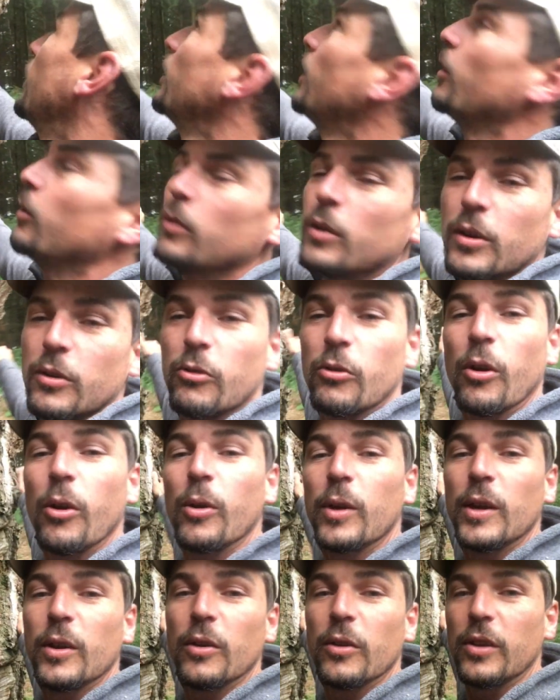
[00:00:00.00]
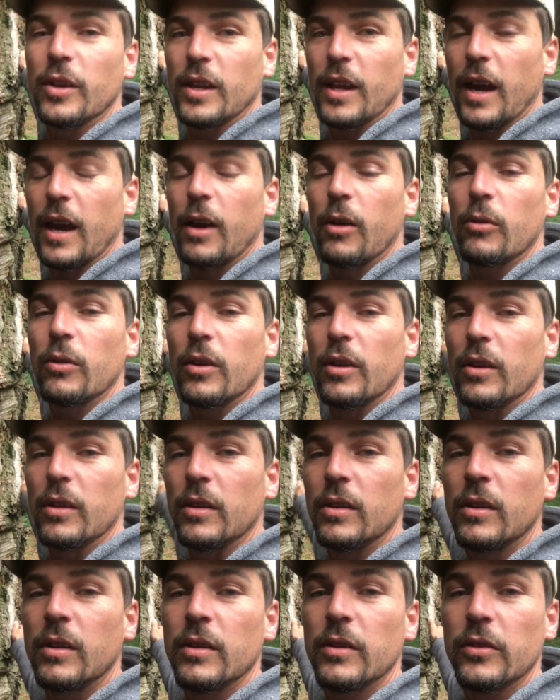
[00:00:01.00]
only growing on the
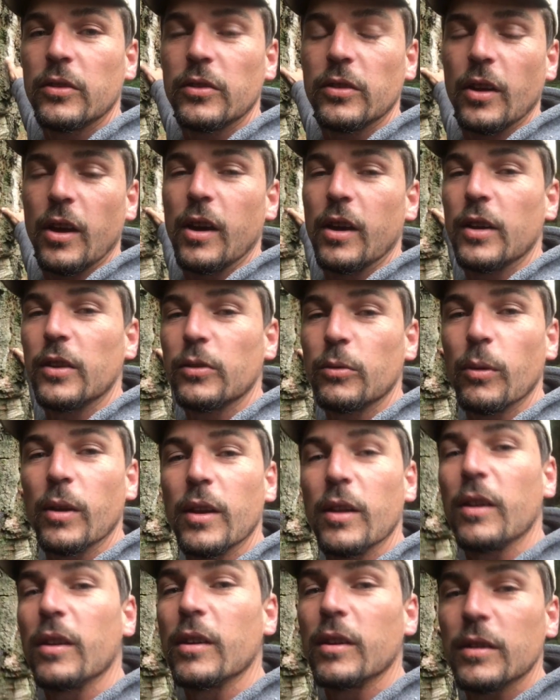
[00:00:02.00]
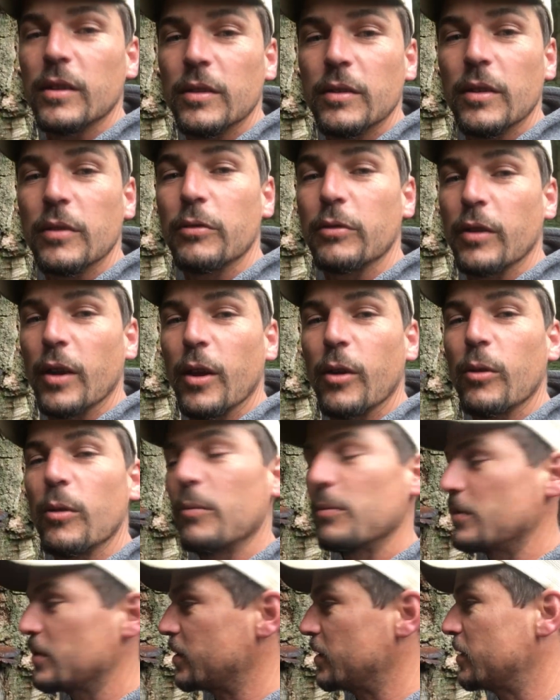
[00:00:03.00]
outer sides where the
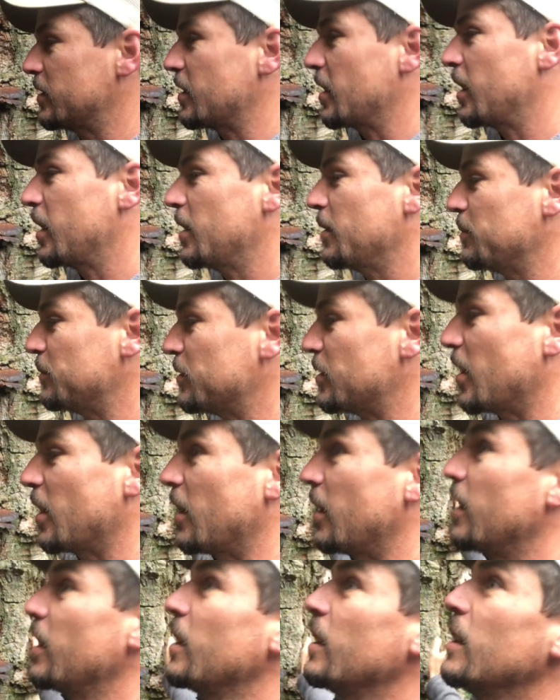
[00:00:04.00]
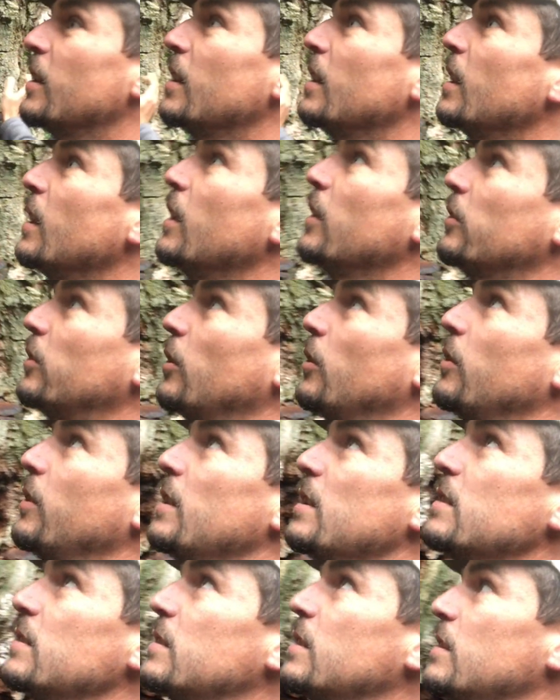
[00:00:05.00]
phloems and xylems are. So
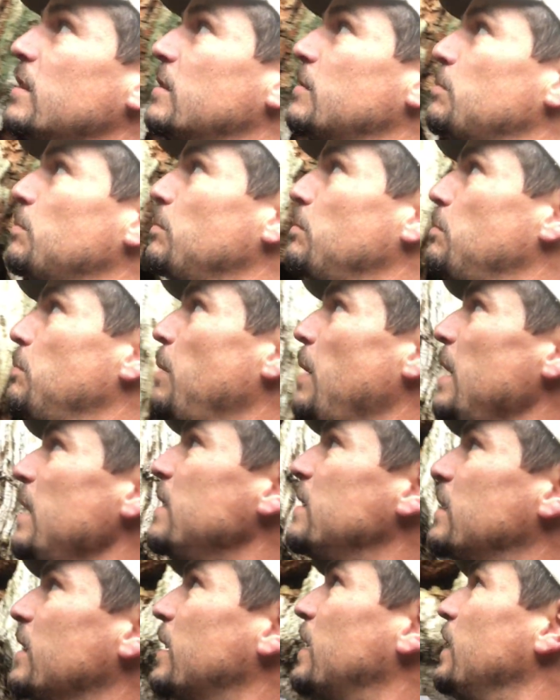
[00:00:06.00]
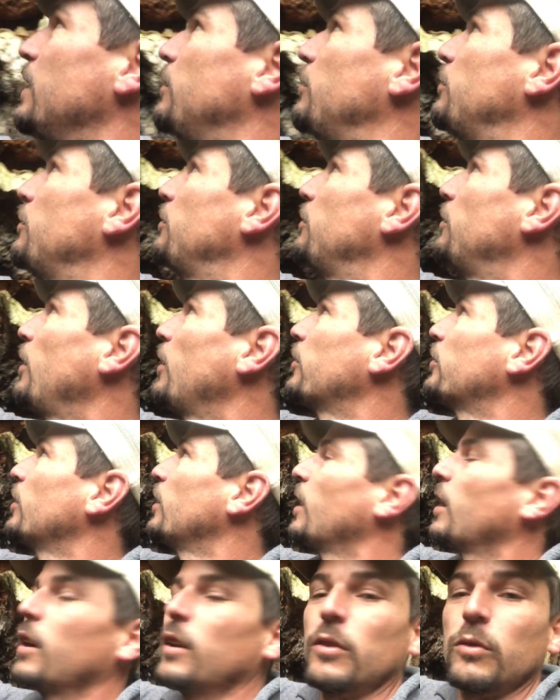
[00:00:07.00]
this is basically
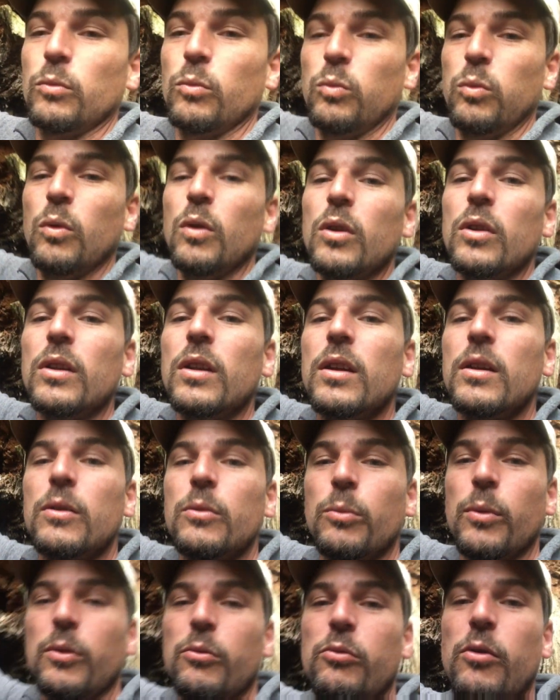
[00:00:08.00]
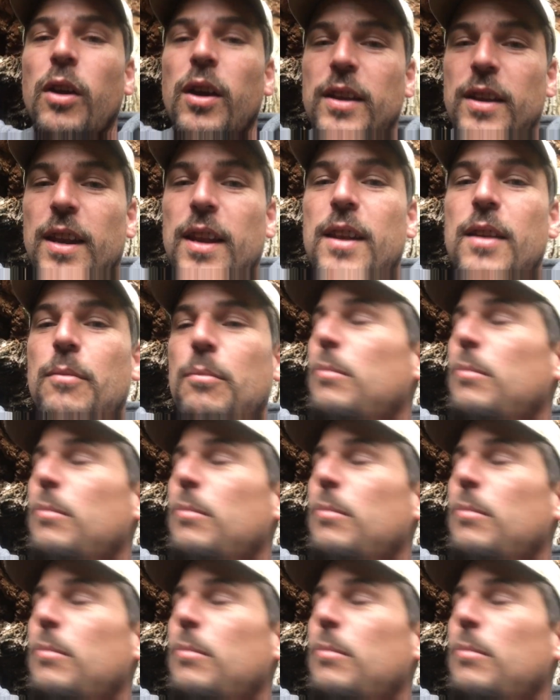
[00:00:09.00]
fossilized wood. We're right in the